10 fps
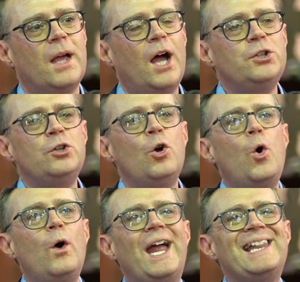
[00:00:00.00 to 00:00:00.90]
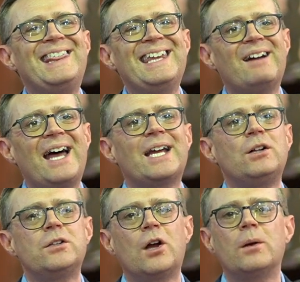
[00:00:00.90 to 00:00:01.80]
And you know in
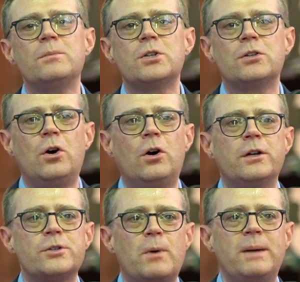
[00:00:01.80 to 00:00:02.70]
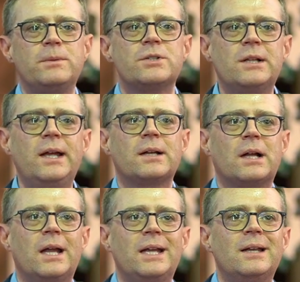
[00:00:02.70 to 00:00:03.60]
theoretical terms that God has wiped the
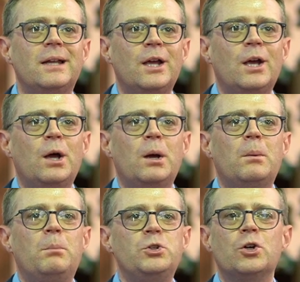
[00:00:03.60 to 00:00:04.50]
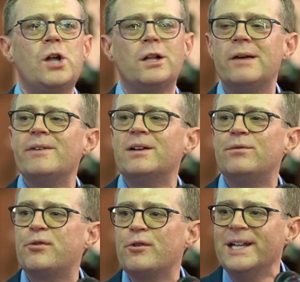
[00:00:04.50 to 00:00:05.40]
slate clean, but you're not living in
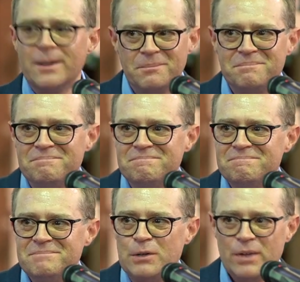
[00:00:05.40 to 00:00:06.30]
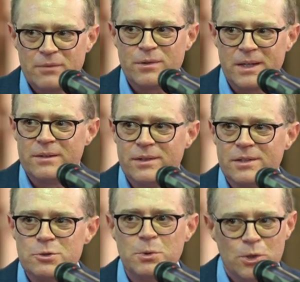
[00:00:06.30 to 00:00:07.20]
freedom of that
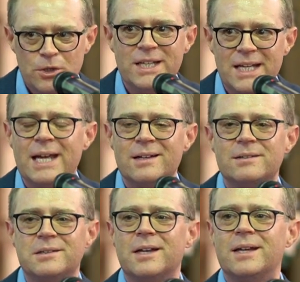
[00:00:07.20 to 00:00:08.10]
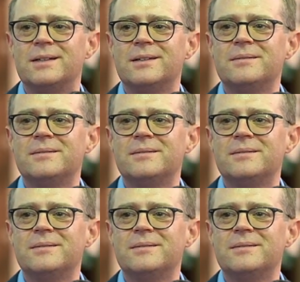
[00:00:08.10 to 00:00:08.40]
forgiveness. Well, you need to get it tonight.